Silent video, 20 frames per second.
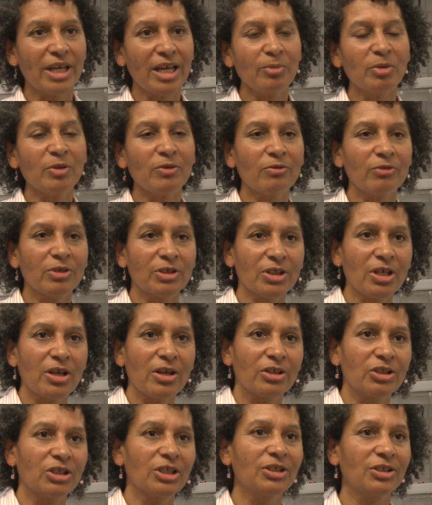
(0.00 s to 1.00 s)
aim of the
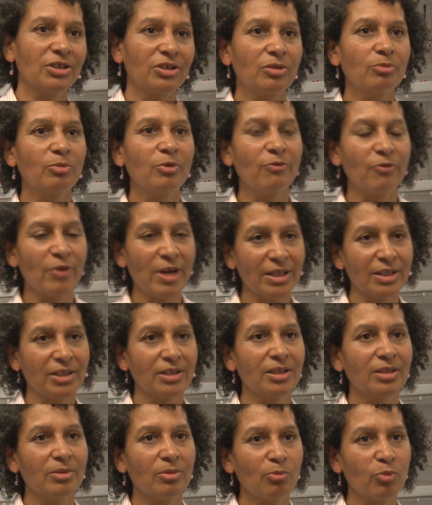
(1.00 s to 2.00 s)
research is to prevent